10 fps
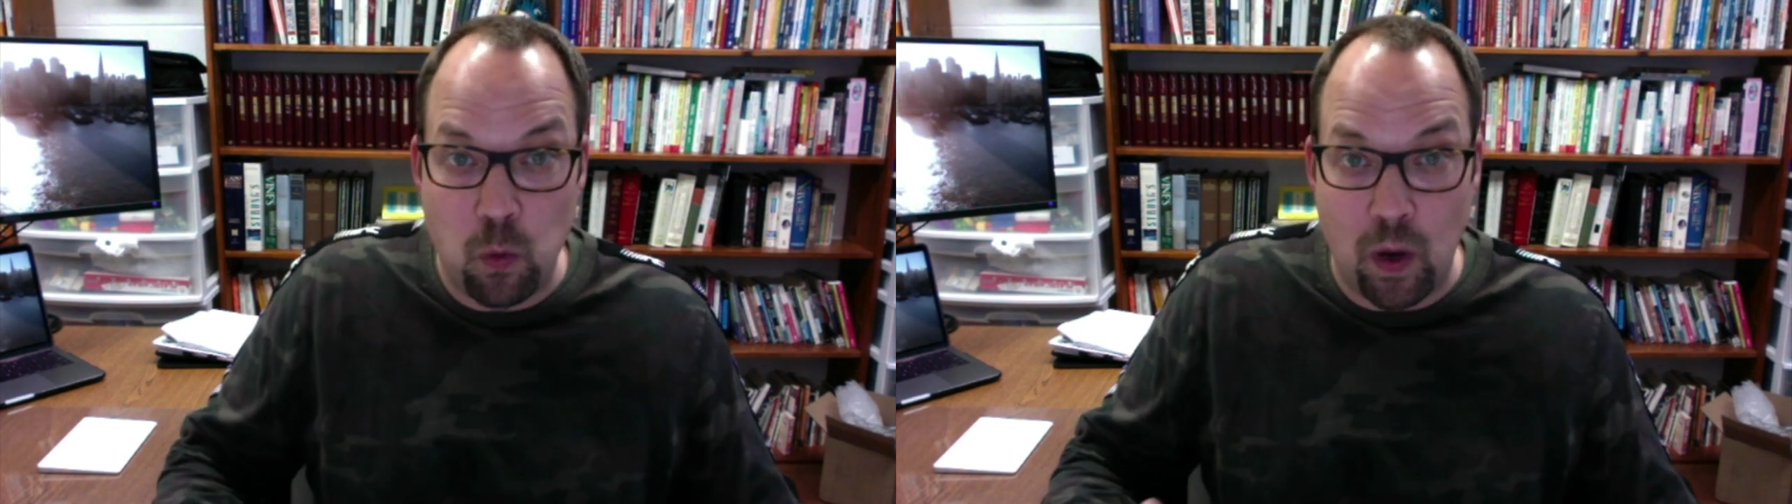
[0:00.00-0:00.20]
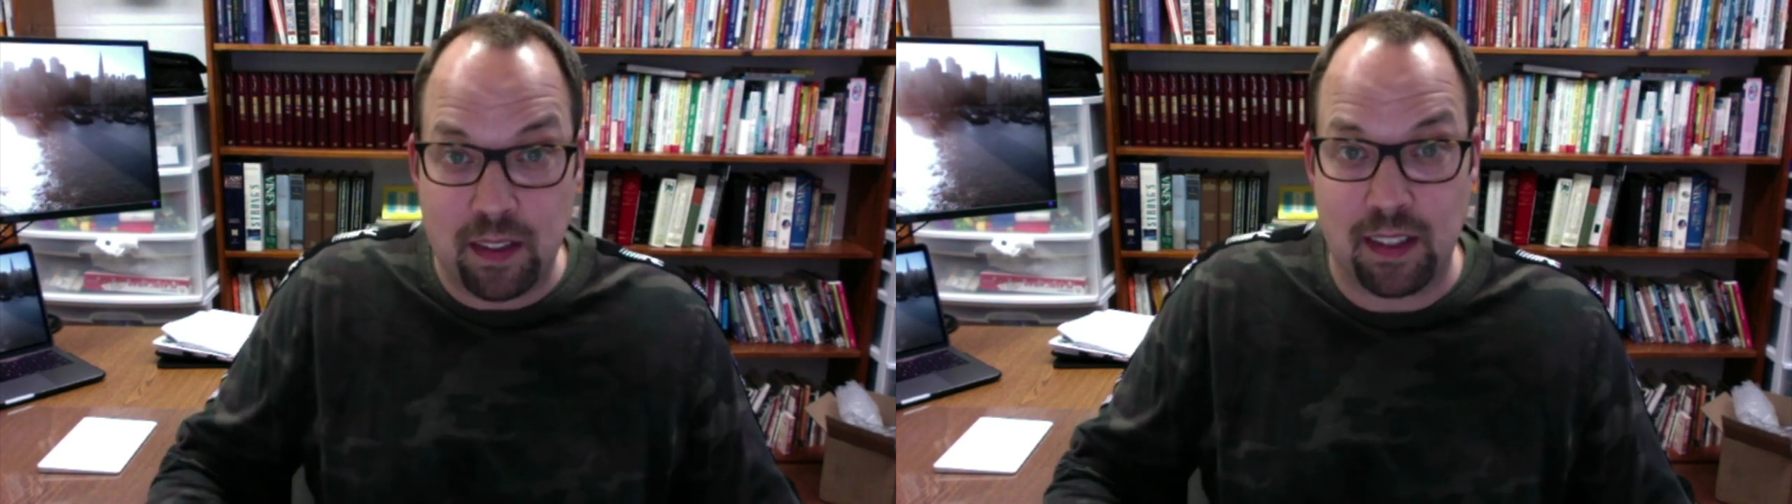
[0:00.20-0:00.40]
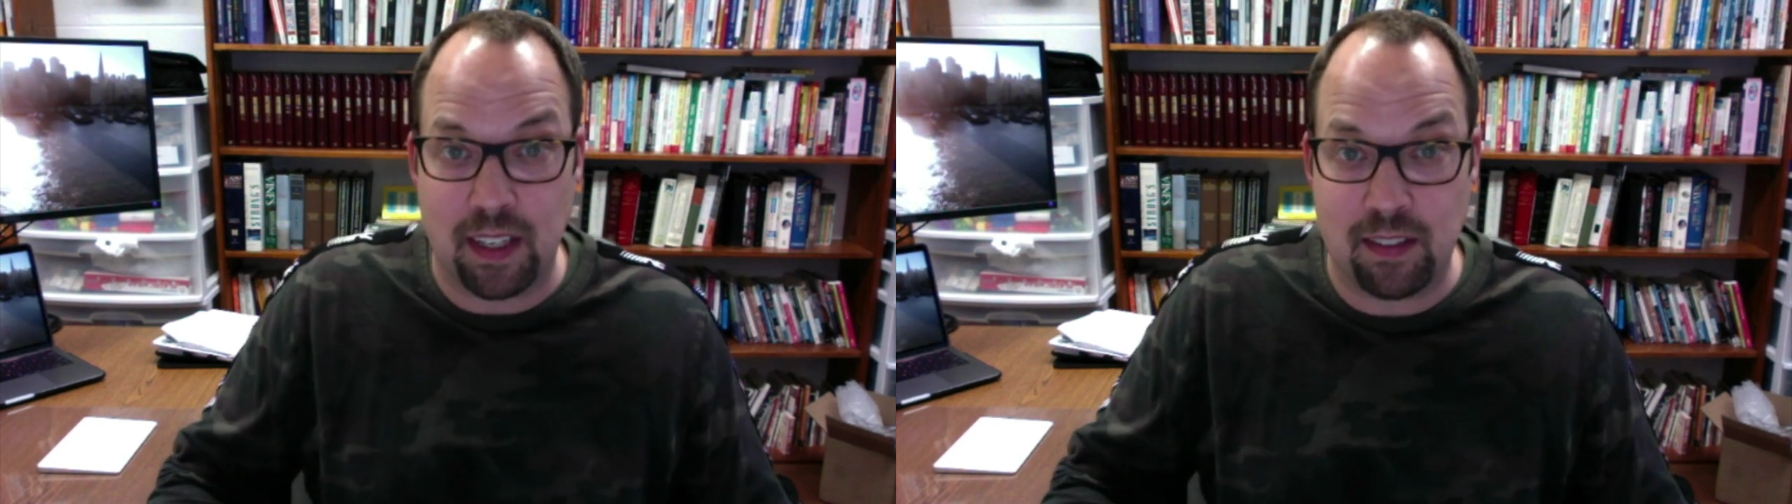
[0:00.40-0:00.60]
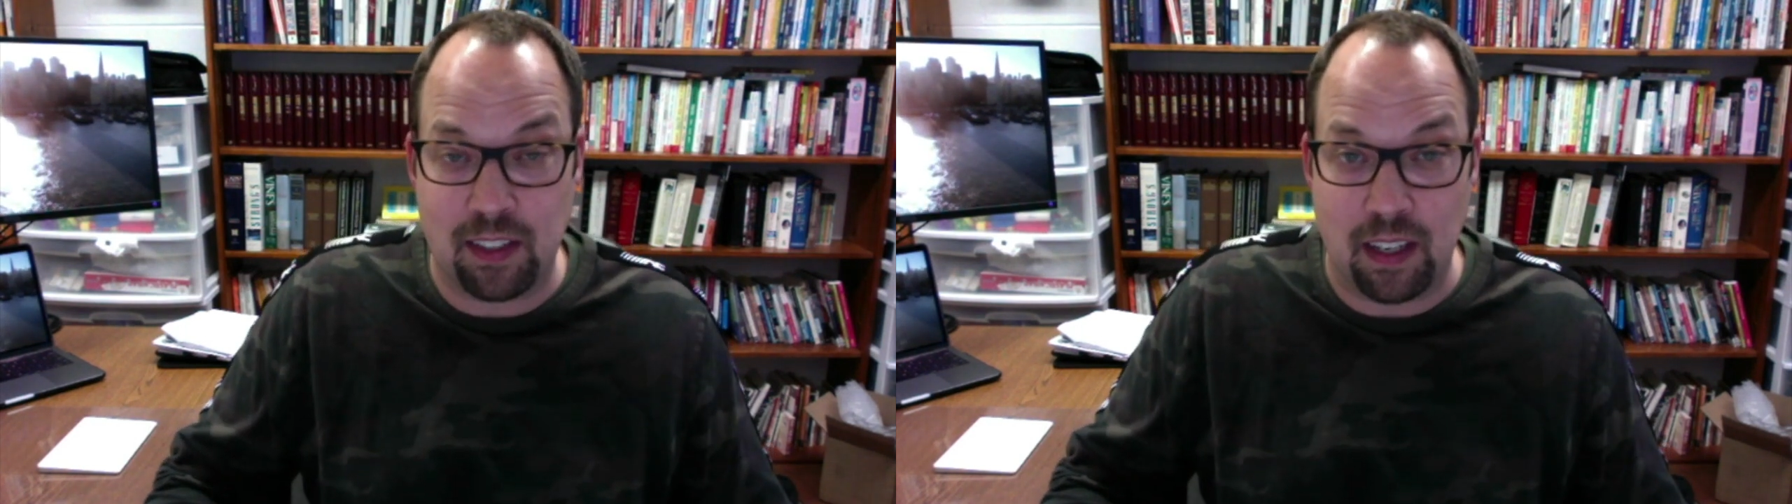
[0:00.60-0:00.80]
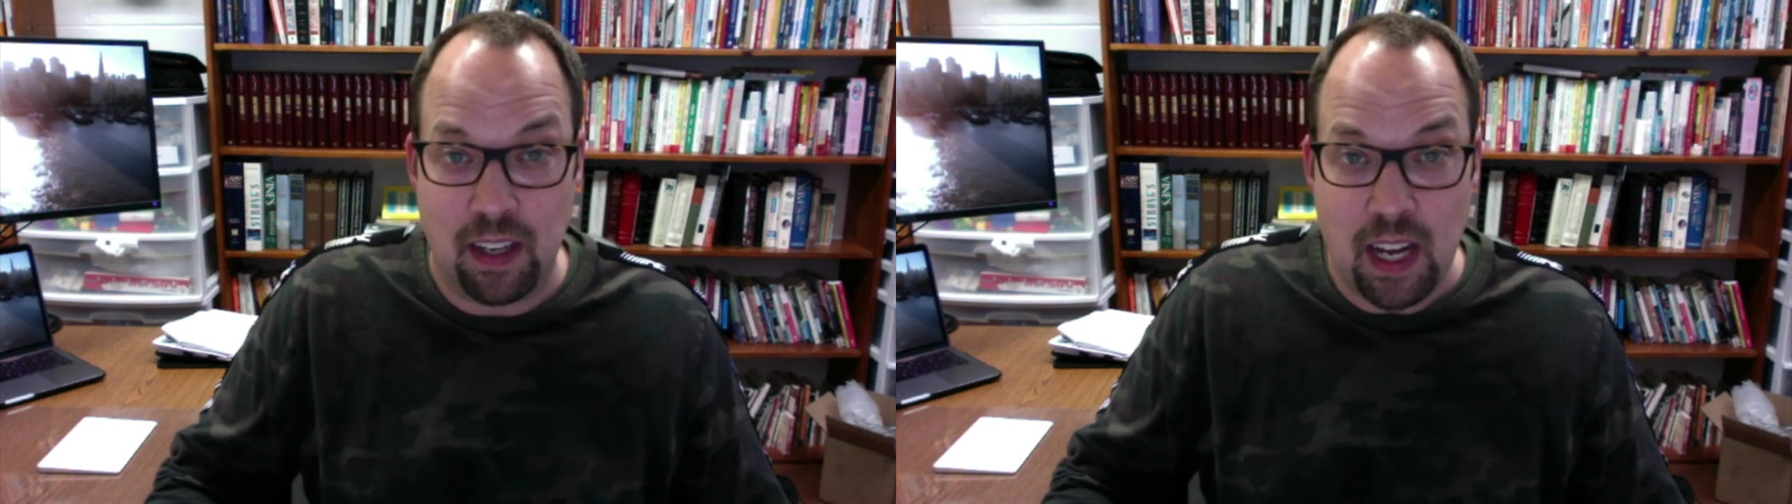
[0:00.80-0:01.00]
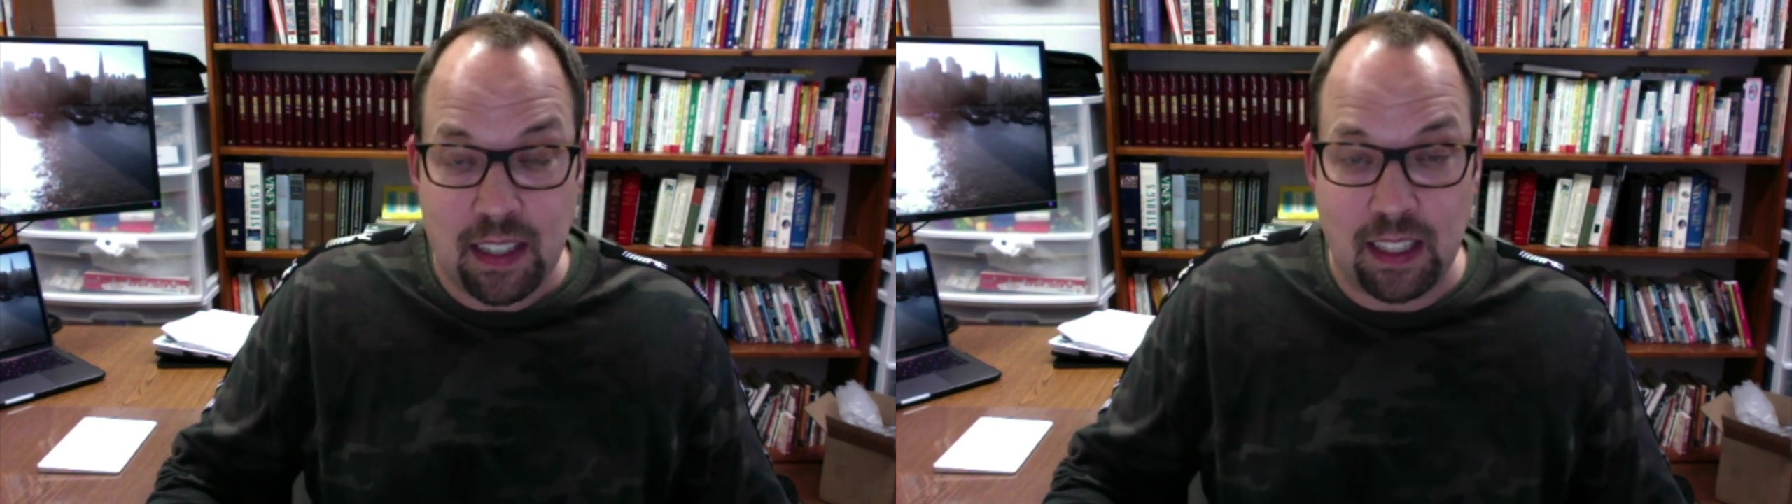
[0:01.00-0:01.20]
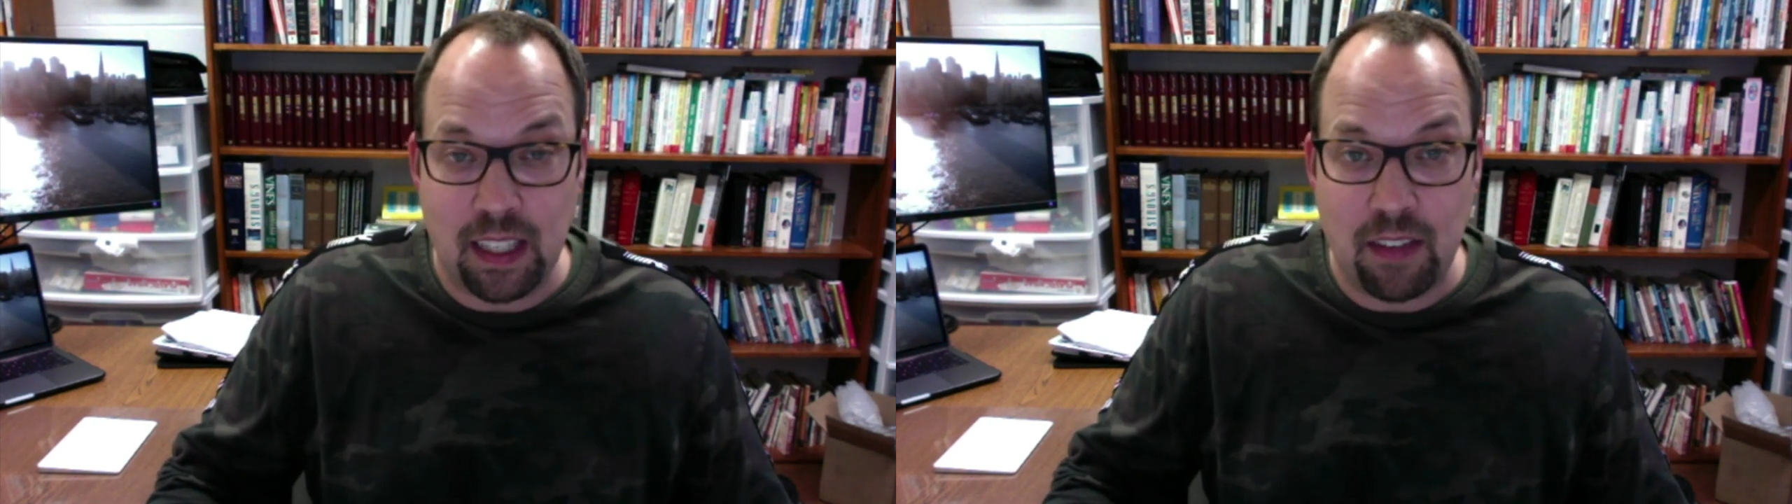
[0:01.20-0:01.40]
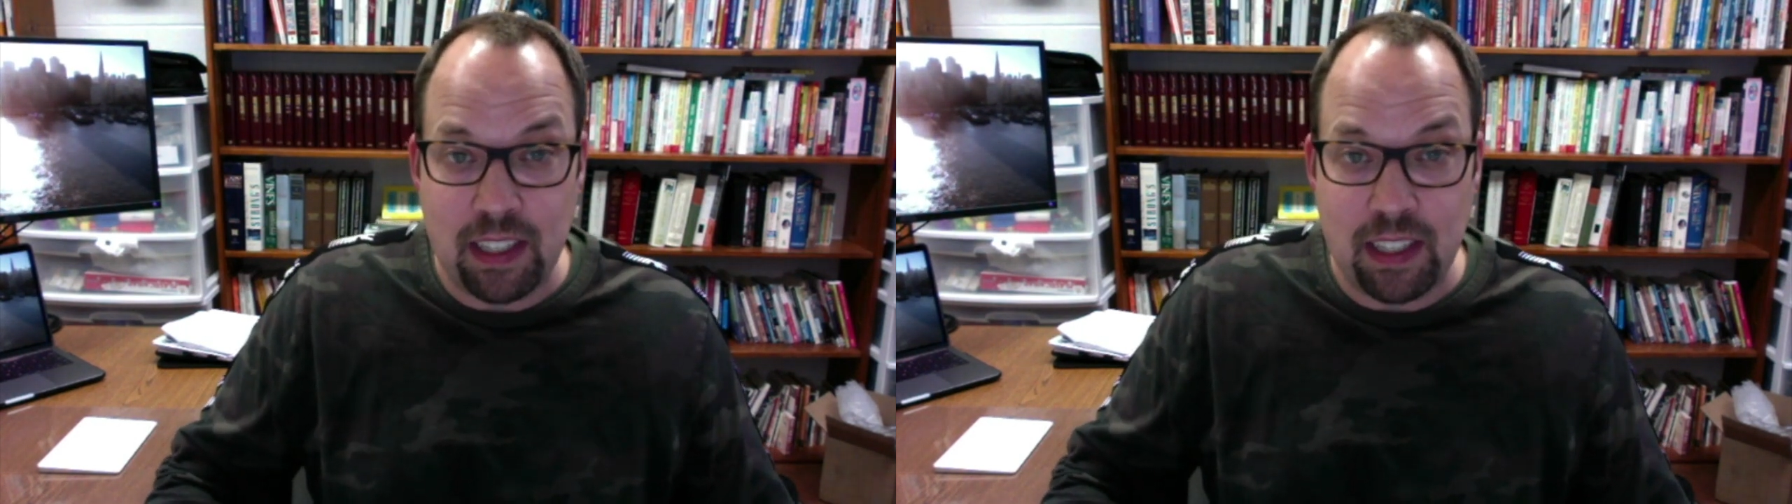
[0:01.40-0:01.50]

wants us to to live.